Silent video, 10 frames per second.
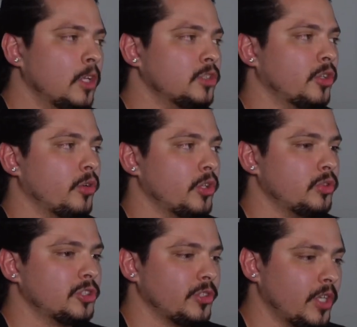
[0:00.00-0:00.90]
So
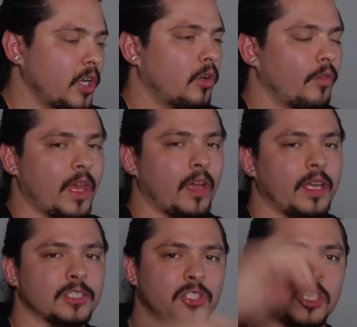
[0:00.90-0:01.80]
you should know that
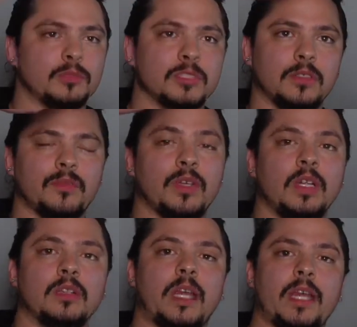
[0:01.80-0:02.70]
in terms of
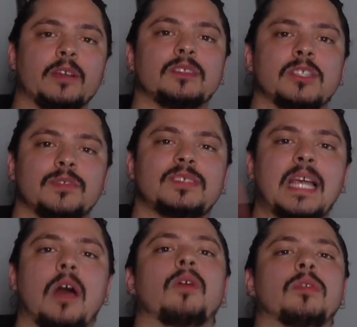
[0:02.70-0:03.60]
layers of
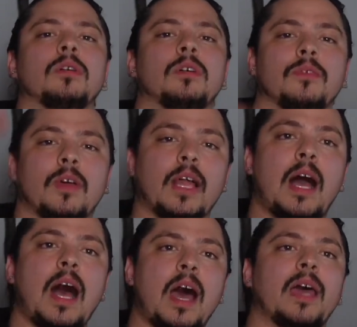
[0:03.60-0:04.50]
sound, of like
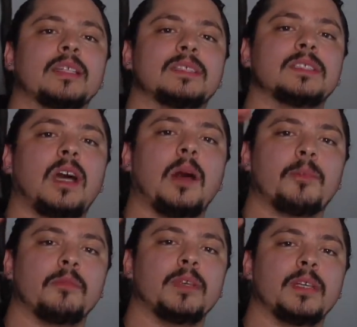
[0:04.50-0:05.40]
highs,
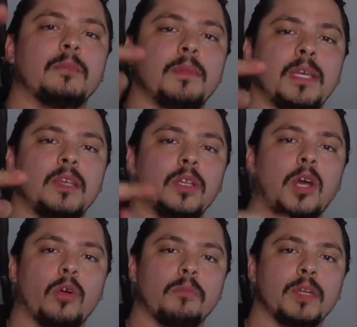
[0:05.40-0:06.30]
upper mid, mid,
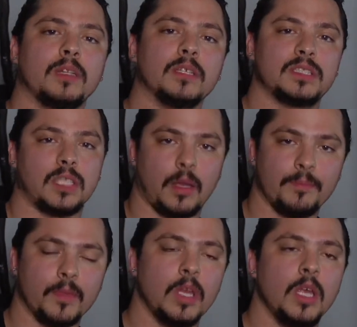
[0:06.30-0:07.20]
lower mid,
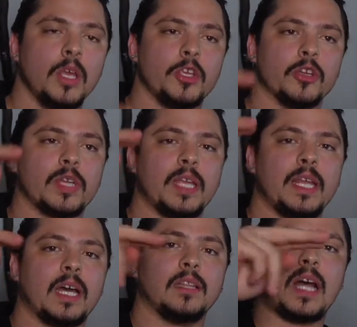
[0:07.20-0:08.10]
sub, you're
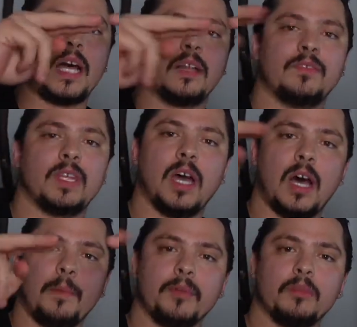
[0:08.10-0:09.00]
getting a lot of the
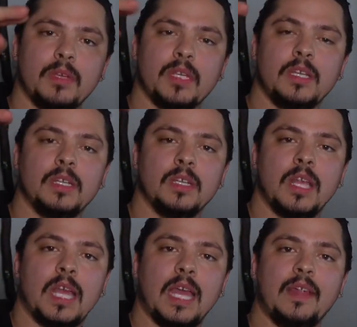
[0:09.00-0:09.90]
upper mid
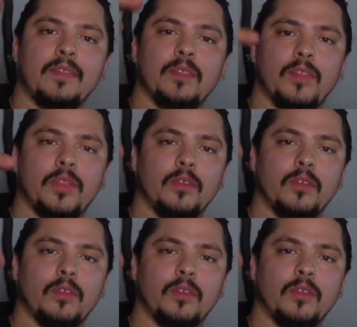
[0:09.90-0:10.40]
and